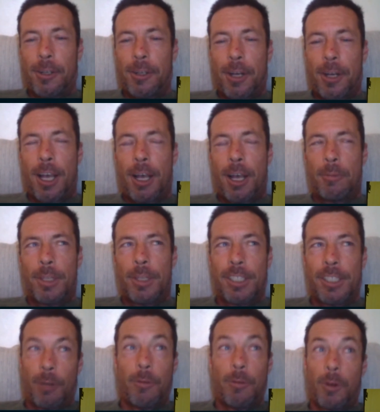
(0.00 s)
The
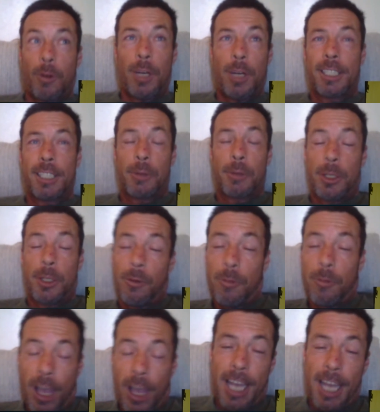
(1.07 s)
silver coins that we do
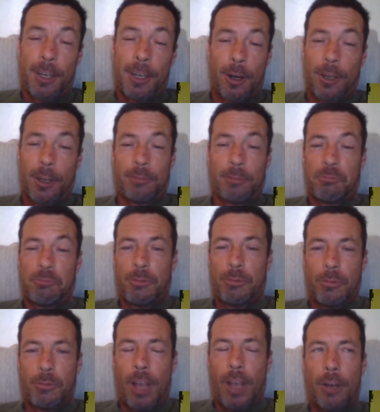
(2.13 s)
find are
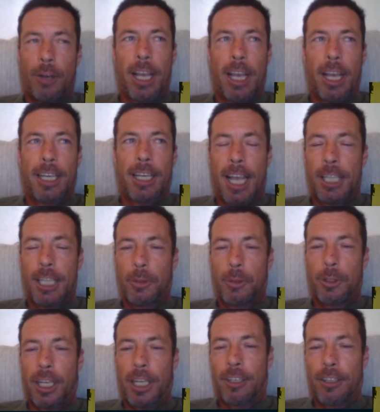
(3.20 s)

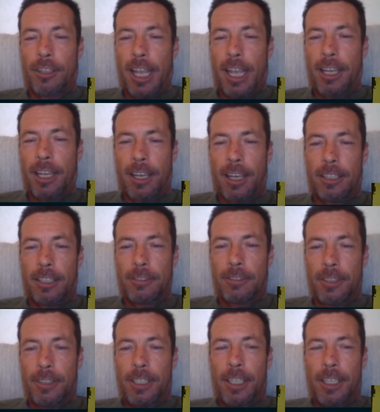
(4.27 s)
unrecognizable. They look like
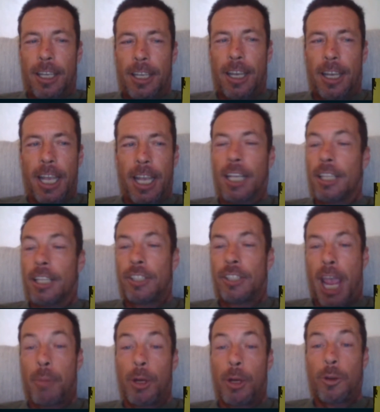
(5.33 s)
English
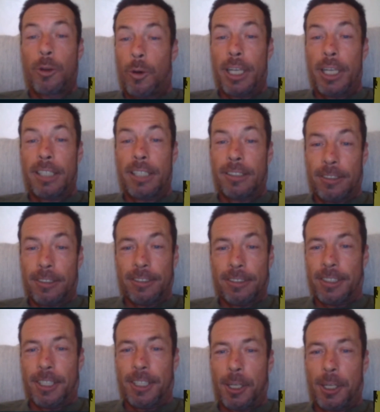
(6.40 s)
hammered coins.
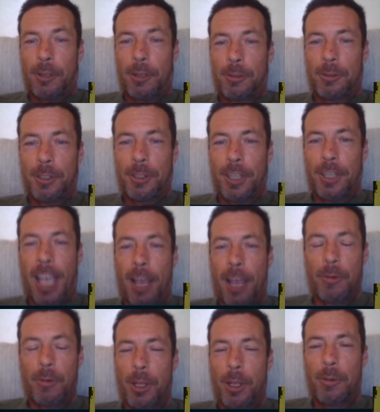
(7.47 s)
You know,
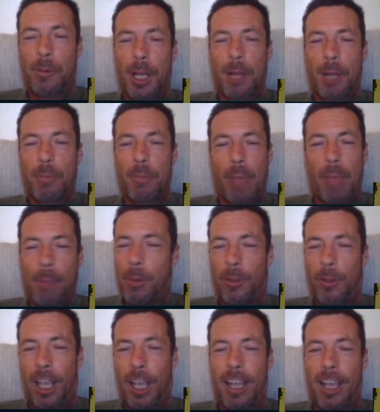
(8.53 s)
can't really read them, paper
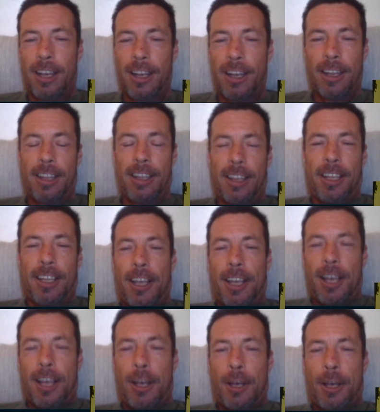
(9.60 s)
thin.
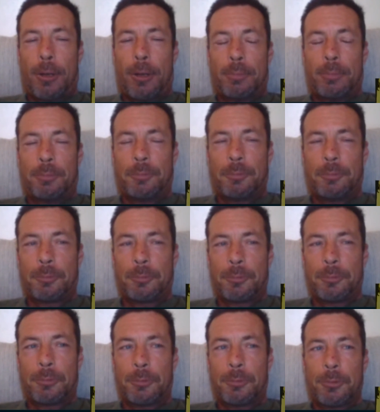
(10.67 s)
Um,
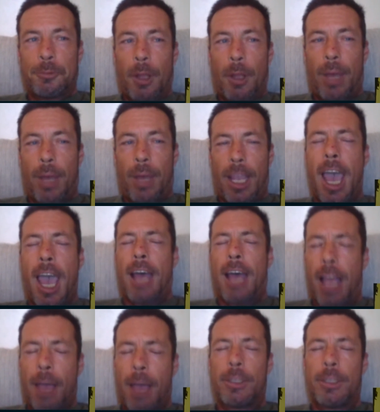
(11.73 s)
but yeah,
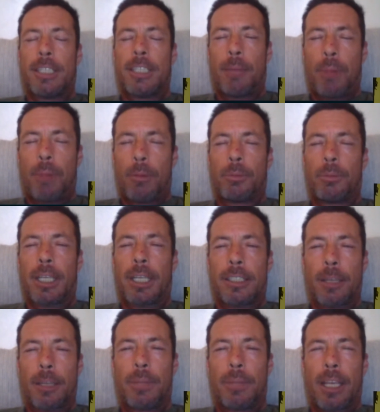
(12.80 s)
I would say probably
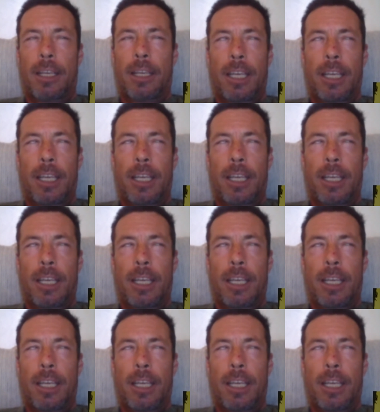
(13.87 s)
something